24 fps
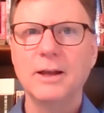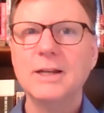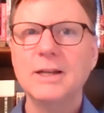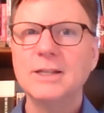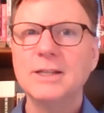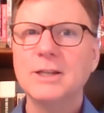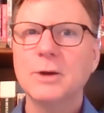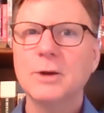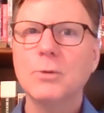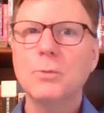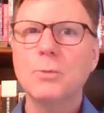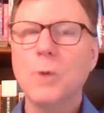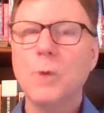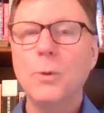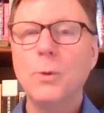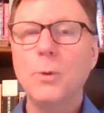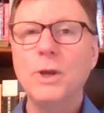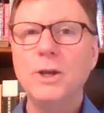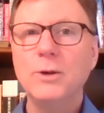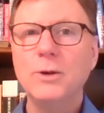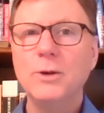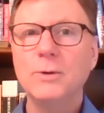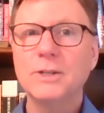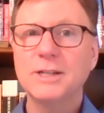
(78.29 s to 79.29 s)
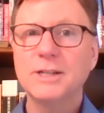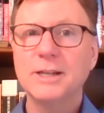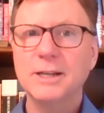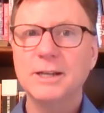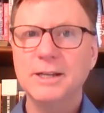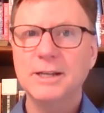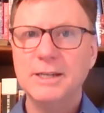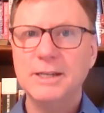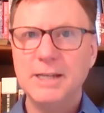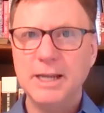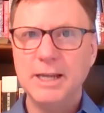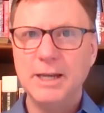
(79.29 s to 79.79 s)
So what we do is
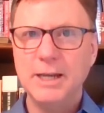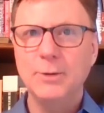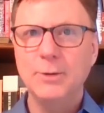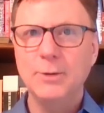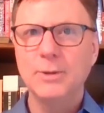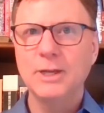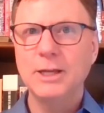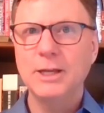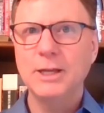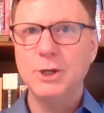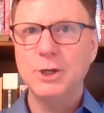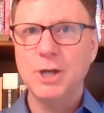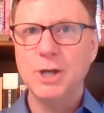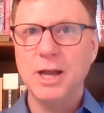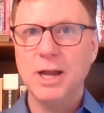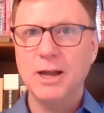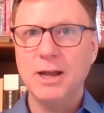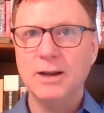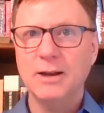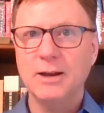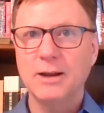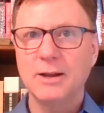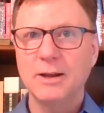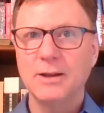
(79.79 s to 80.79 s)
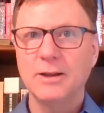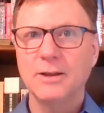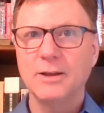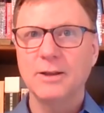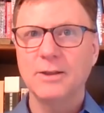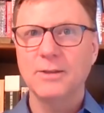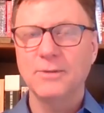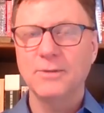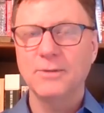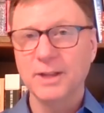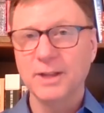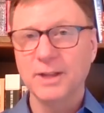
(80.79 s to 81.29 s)
continually check
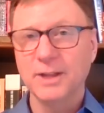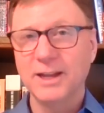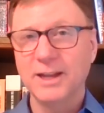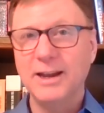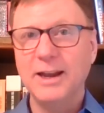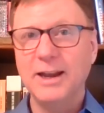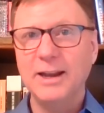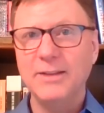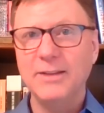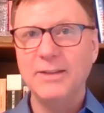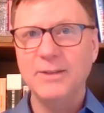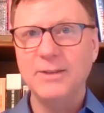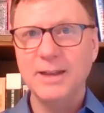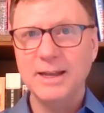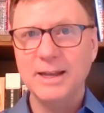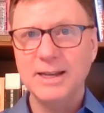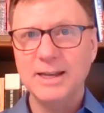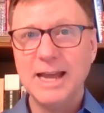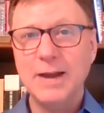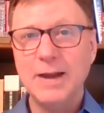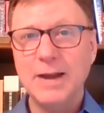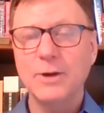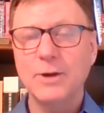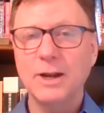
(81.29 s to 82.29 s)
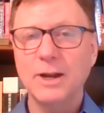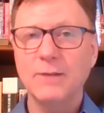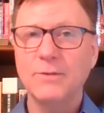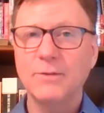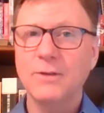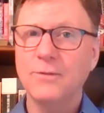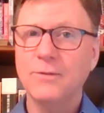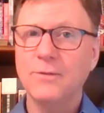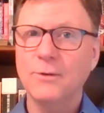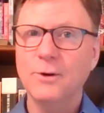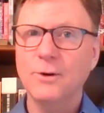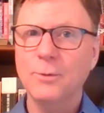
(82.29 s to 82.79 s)
the validity and the integrity of
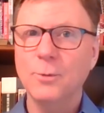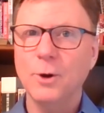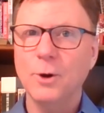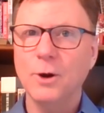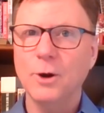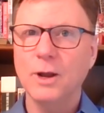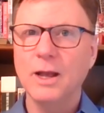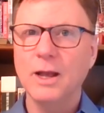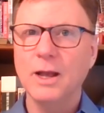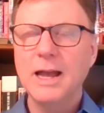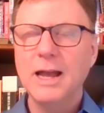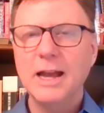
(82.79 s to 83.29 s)
the firmware.